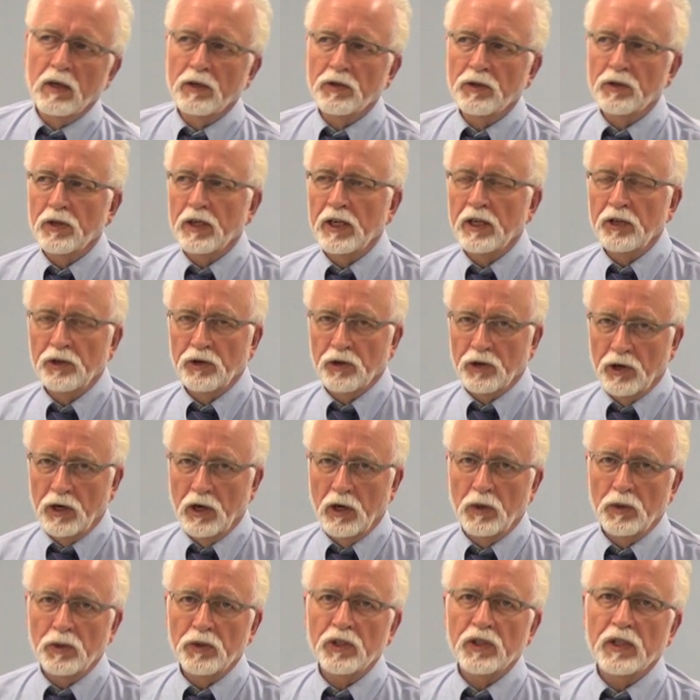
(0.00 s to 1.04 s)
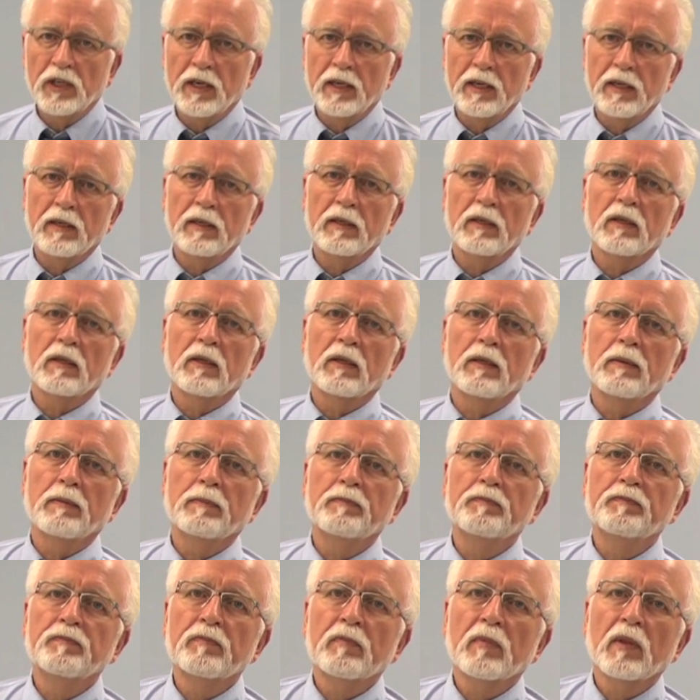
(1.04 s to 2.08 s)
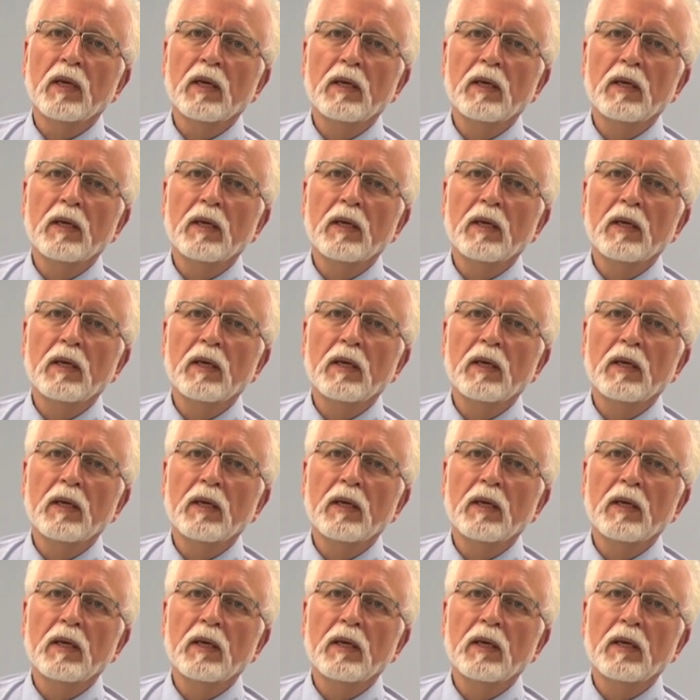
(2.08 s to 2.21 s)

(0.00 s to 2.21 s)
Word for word: on your, in your notes and um,